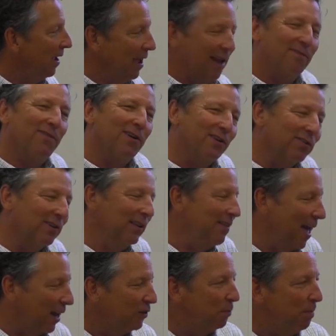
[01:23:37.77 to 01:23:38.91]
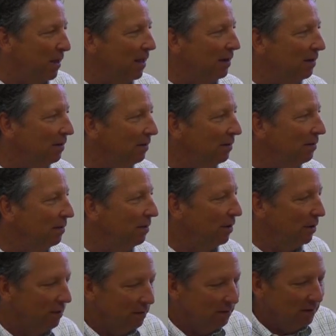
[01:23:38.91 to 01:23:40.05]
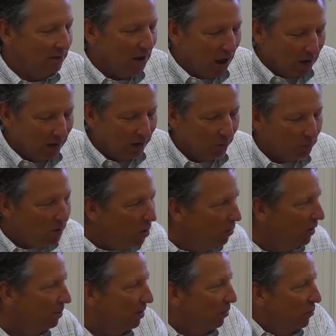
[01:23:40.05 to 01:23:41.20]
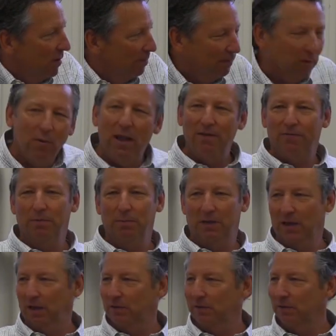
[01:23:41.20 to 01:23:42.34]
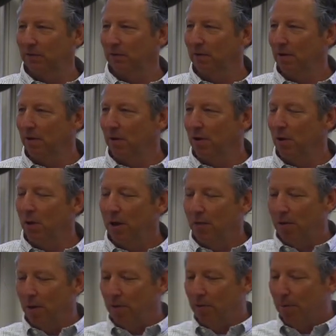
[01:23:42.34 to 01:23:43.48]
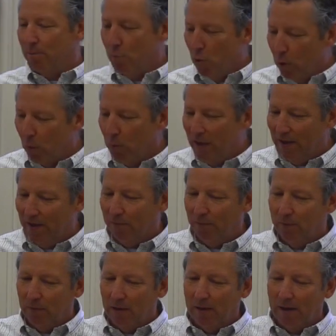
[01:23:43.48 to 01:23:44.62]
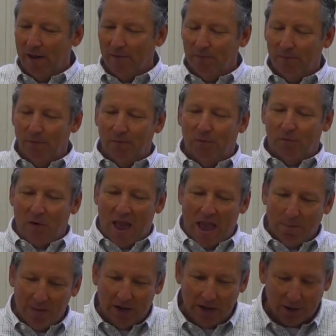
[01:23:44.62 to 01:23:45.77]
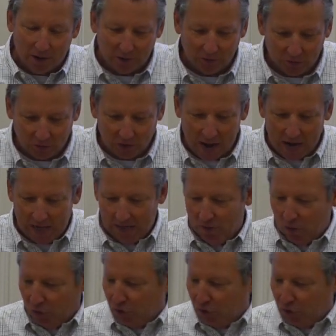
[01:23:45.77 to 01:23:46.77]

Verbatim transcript: And virtually that's been not only eroded but ripped away from kids. The, the more we have, have fragmented our society and the